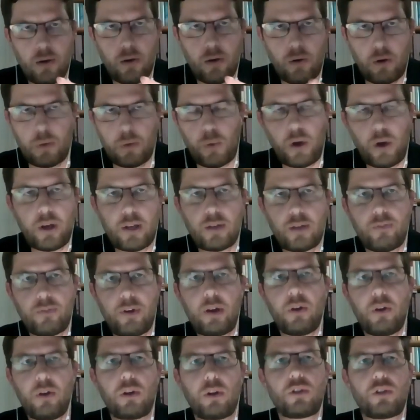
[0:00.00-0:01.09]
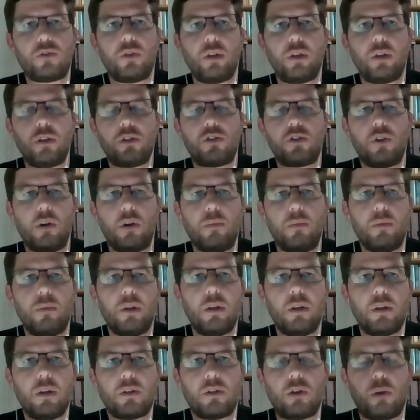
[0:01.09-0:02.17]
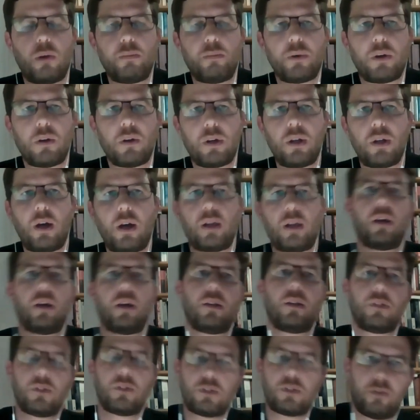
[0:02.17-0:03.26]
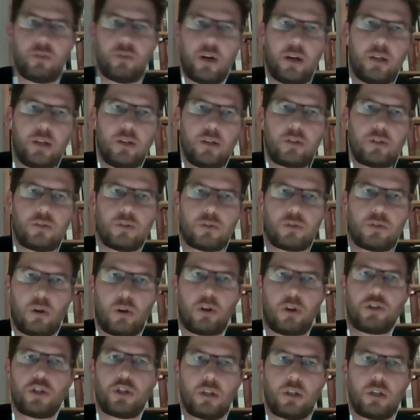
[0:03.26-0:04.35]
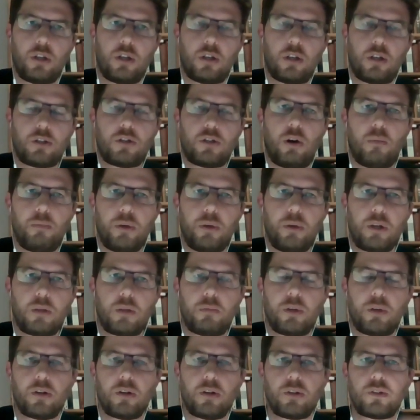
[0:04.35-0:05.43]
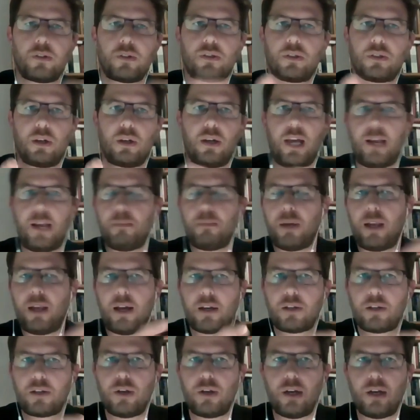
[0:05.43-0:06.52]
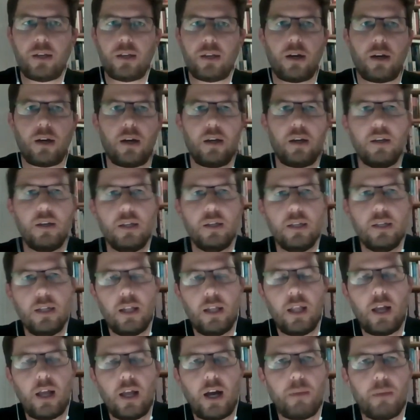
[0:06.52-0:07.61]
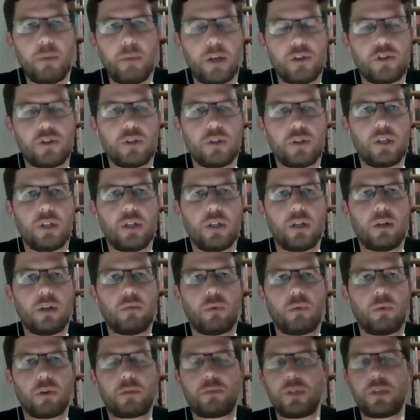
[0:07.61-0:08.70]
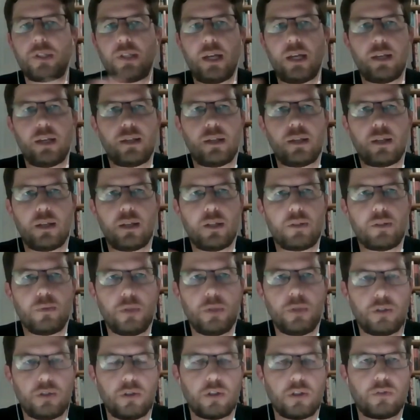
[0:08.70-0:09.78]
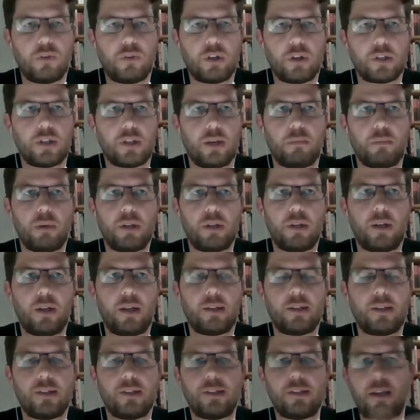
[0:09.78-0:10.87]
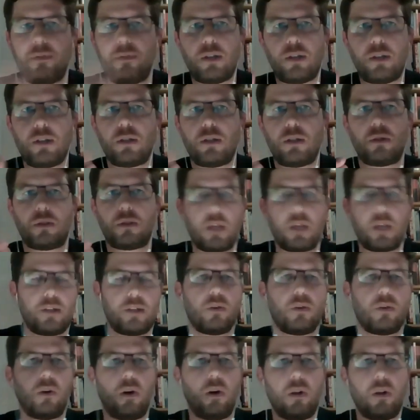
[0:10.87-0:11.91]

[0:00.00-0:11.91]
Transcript: on the one hand, a very Austrian and German topic. On the other hand, it's a very sociological topic because uh, Elmer Luchterhand, I I mentioned here was presenting his research, for example, in the 1970s, later